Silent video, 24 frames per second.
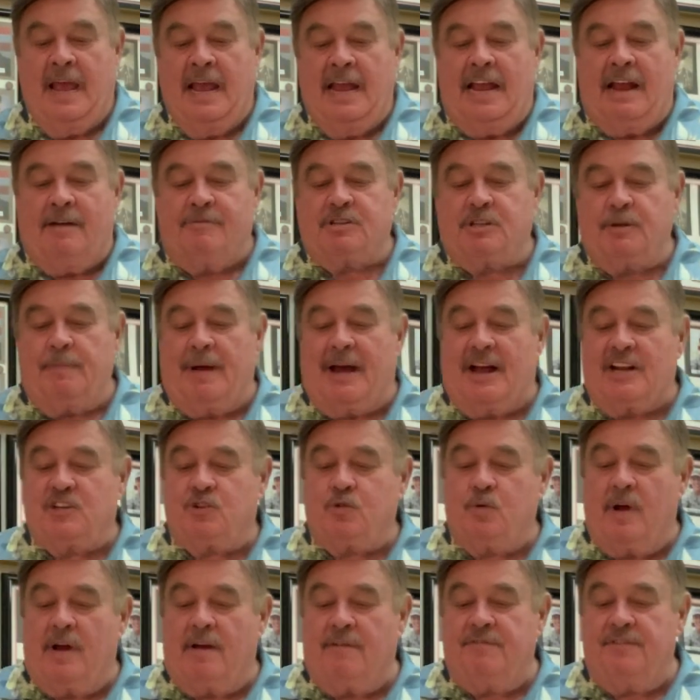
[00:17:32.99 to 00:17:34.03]
It was about
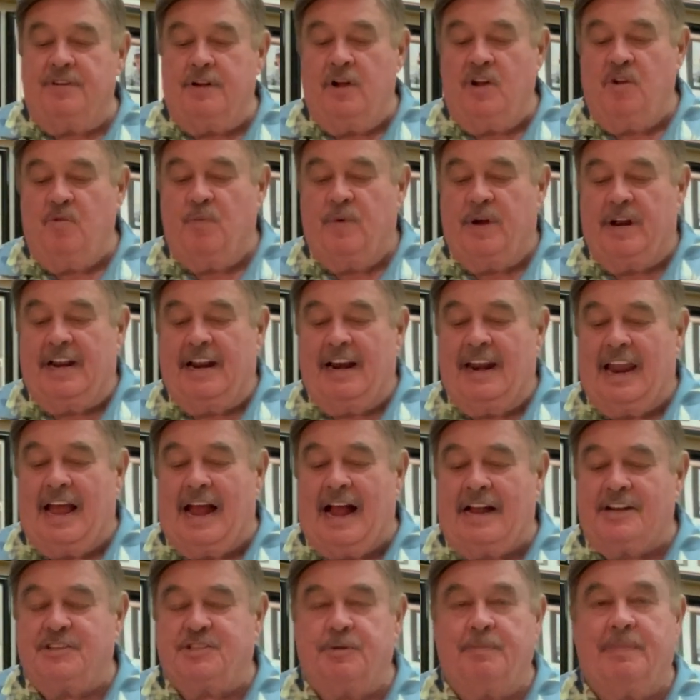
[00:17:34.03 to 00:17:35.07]
12 noon when
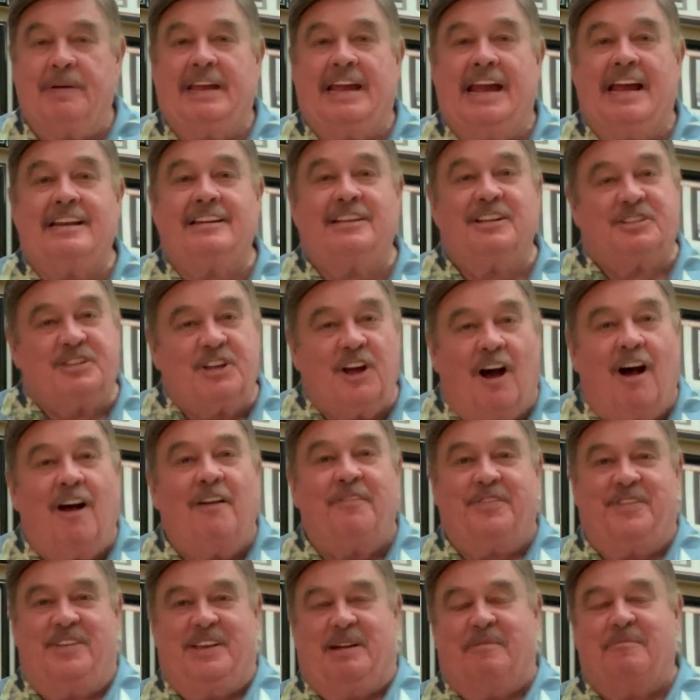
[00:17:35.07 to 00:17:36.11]
Elijah began to
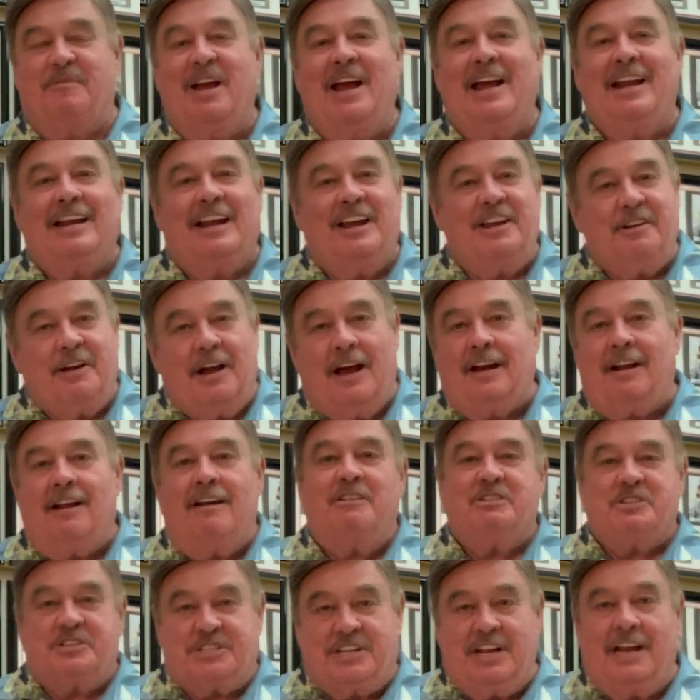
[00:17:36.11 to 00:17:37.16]
taunt them. Now you got to
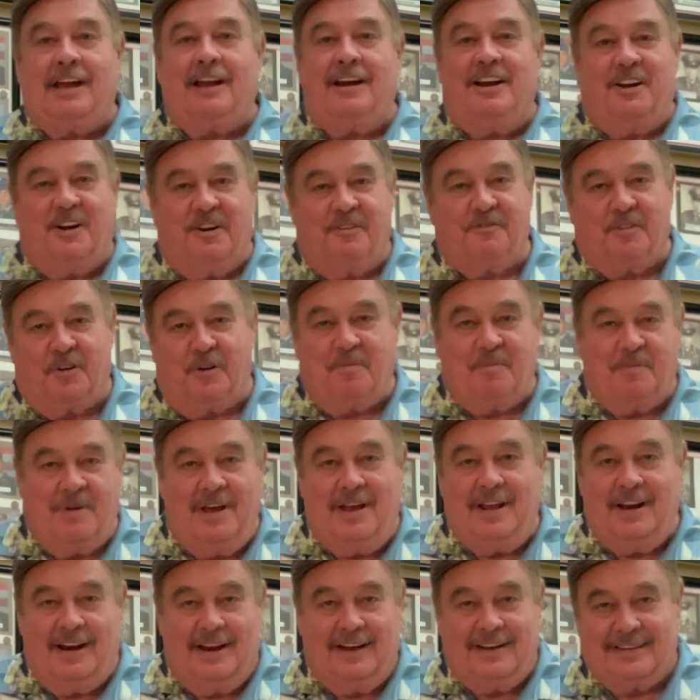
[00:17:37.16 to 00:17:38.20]
understand here for a
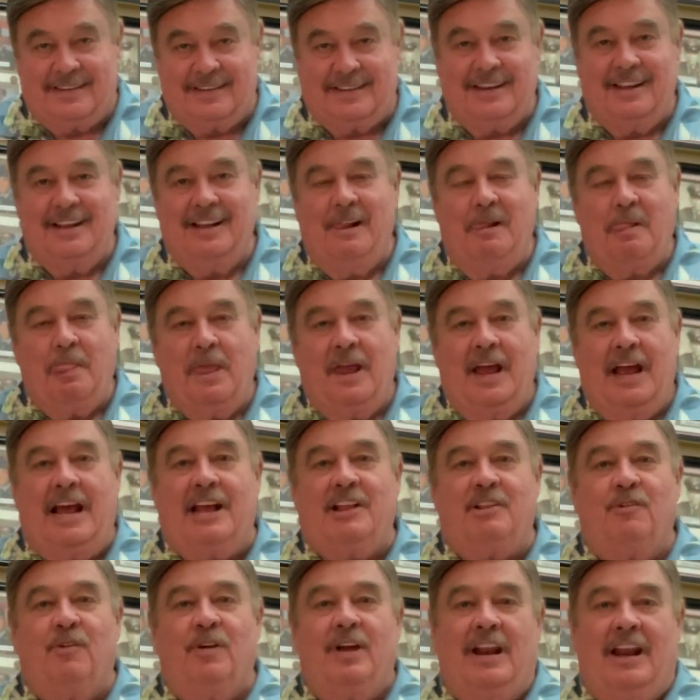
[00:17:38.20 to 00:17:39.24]
minute.
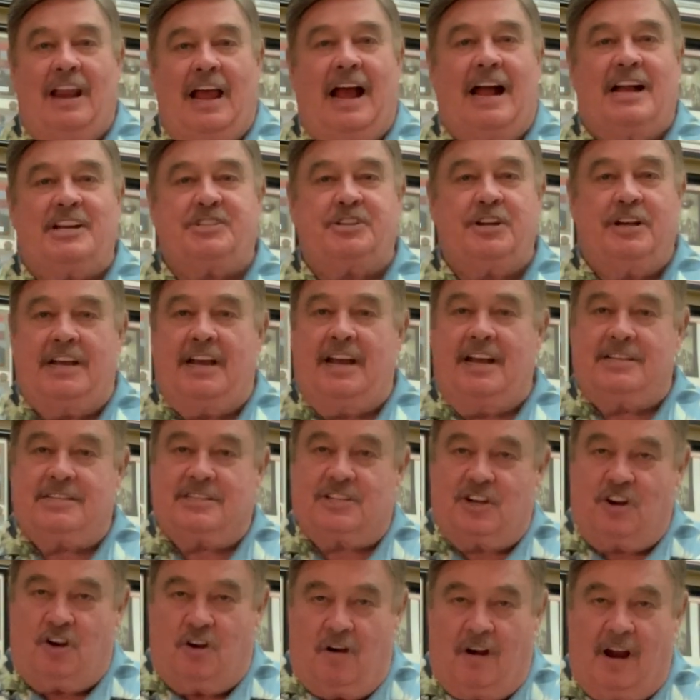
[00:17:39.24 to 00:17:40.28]
Either Elijah is
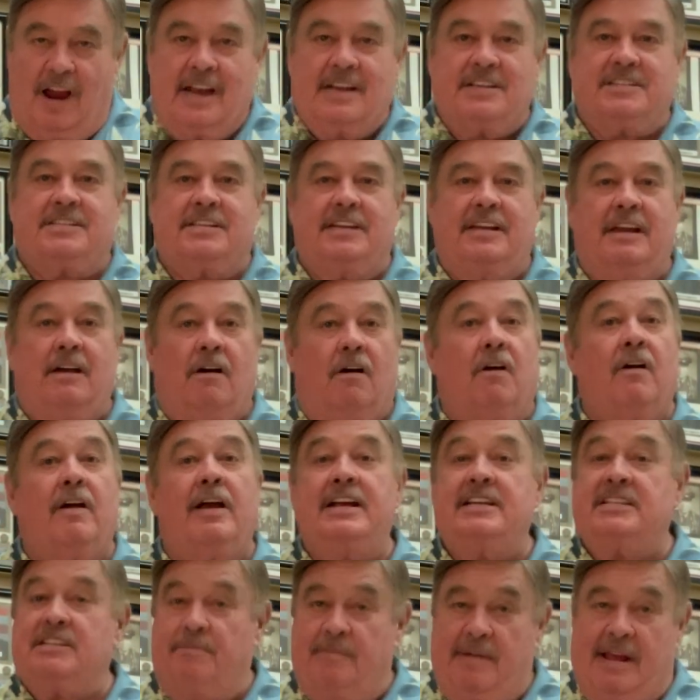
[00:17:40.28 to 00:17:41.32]
crazy or
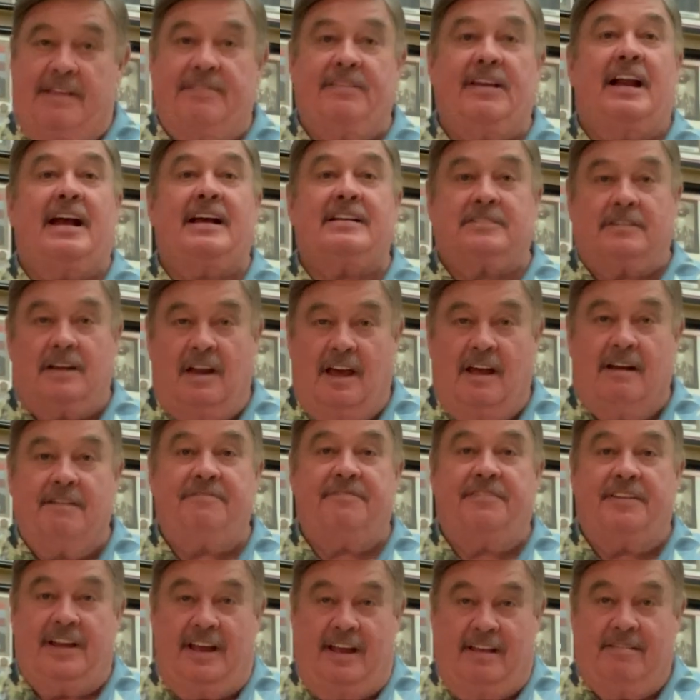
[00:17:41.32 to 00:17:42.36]
he's a man that has a lot
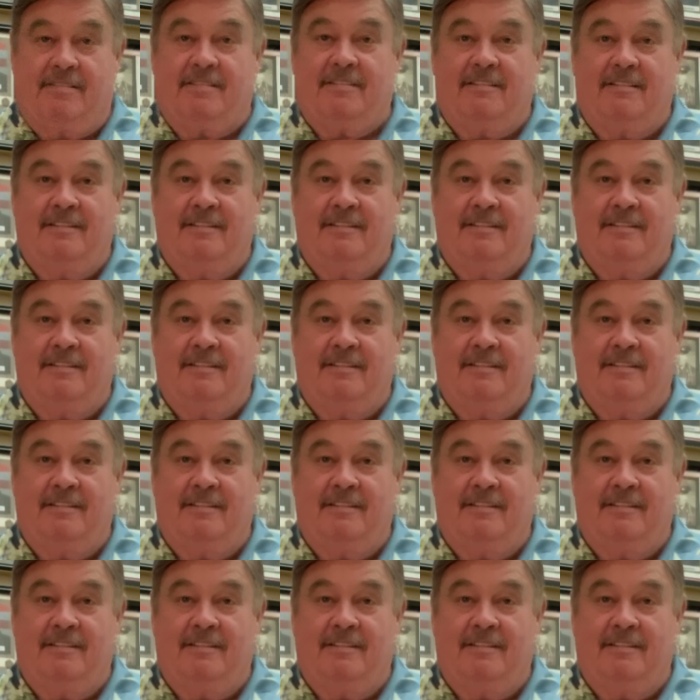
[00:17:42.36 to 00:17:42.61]
of faith.